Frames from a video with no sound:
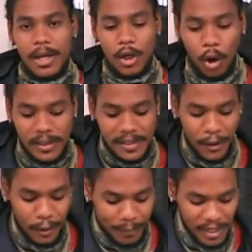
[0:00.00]
You know,
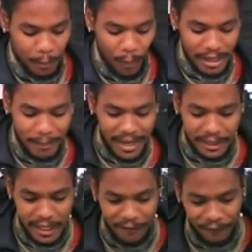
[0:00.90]
certain people, when them
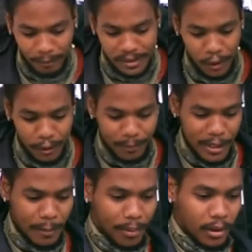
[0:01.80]
get gift from certain
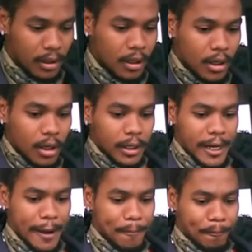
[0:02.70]
people,
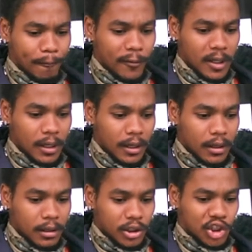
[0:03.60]
them
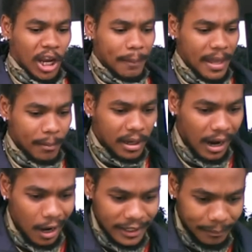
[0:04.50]
drop them
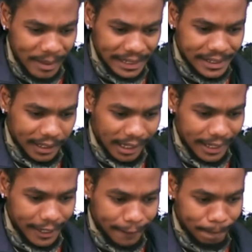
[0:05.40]
guard and
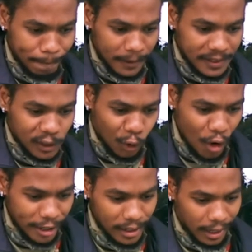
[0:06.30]
basically
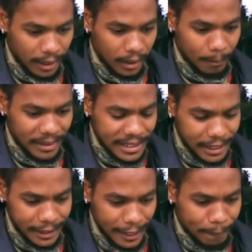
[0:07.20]
surrender
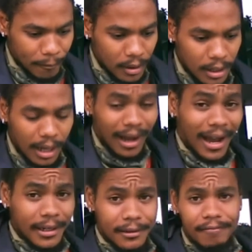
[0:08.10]
beneath them
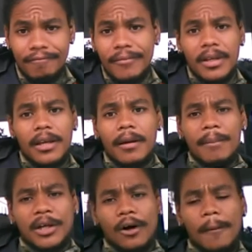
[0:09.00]
and
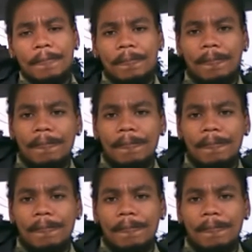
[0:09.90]
become